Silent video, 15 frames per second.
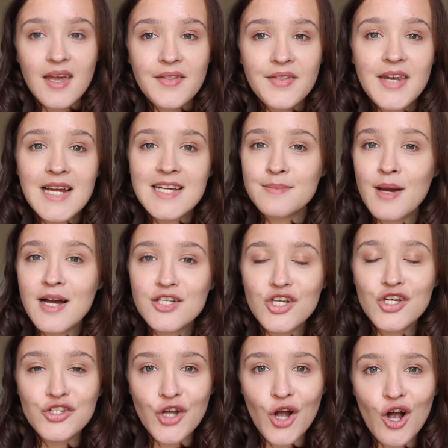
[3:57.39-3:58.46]
The next match
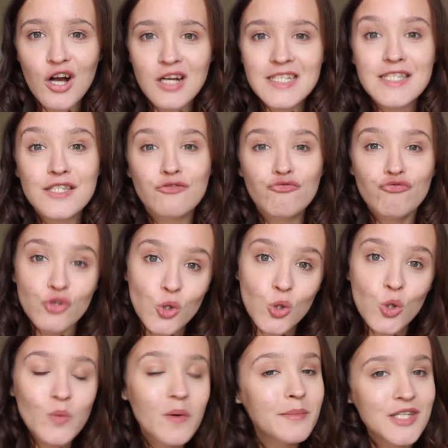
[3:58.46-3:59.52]
on the card is the
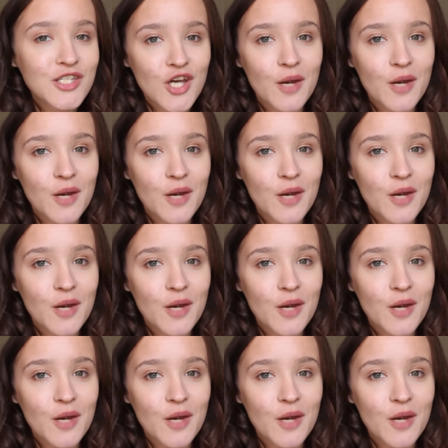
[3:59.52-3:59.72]
Raw Women's